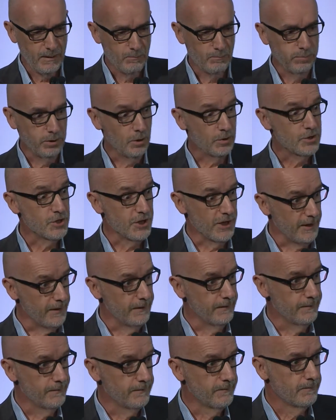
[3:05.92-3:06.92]
Blockchain.
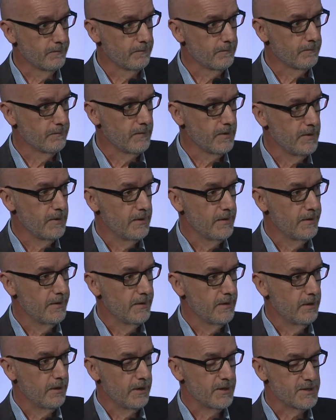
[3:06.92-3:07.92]

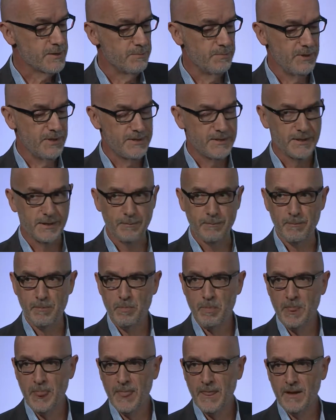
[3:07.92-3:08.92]
I spent
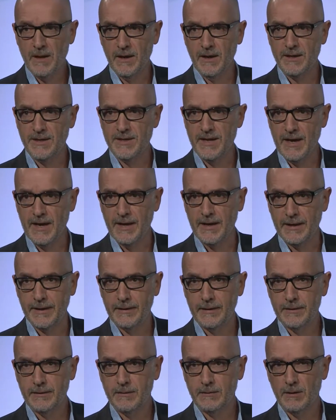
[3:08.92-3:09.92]
a day,
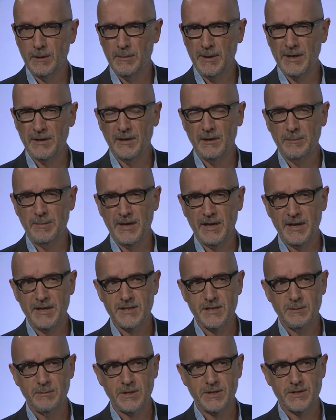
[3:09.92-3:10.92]
about
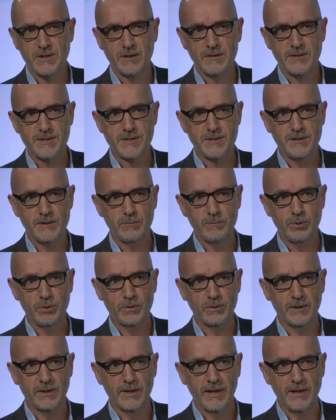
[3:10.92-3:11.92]
18 months ago, this is an
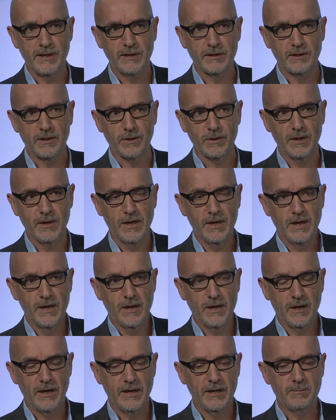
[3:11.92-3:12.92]
important little anecdote,
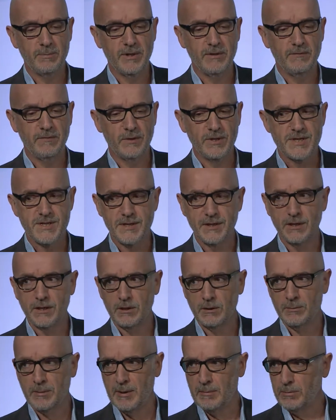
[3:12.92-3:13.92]
I had been very
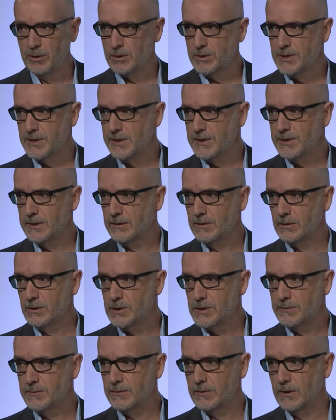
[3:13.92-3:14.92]
cynical about blockchain
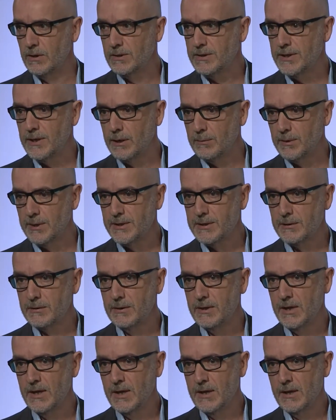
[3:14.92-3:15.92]
technology for a long time, until
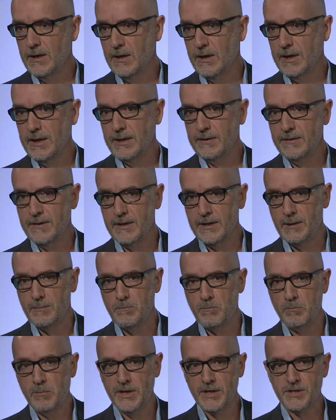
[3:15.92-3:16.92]
I had the
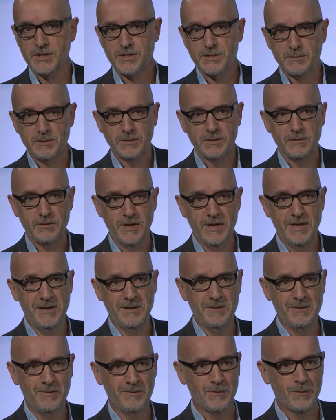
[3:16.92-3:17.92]
mixed
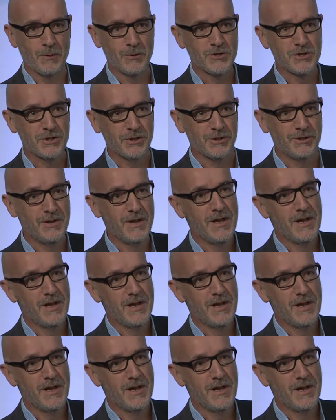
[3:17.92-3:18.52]
fortune